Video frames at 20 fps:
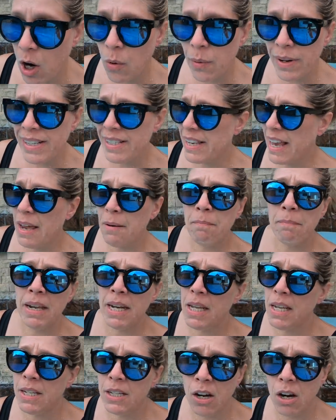always had
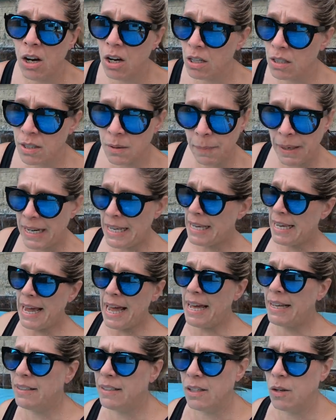many dogs, many
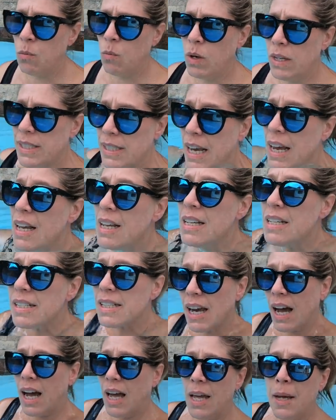cats at one
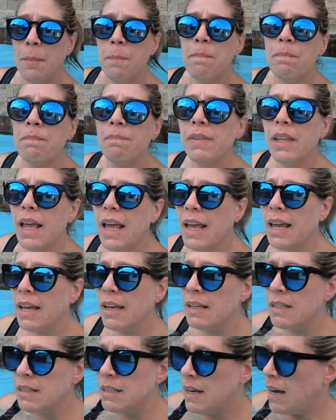time,
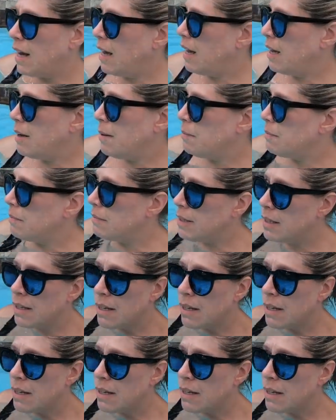and um,